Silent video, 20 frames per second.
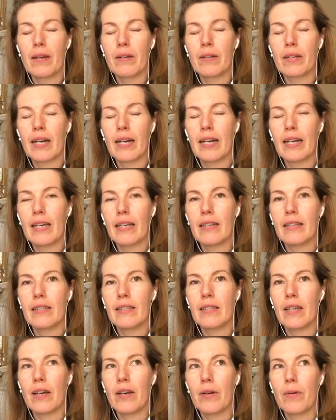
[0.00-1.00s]
Okay,
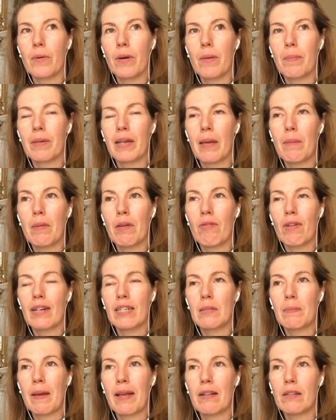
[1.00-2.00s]
so keep your
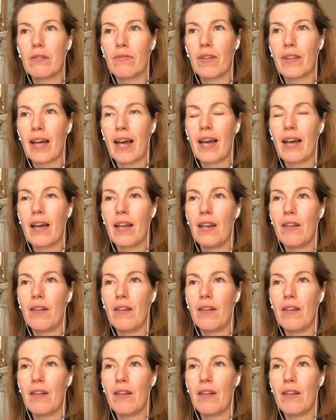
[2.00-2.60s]
eyes peeled for that.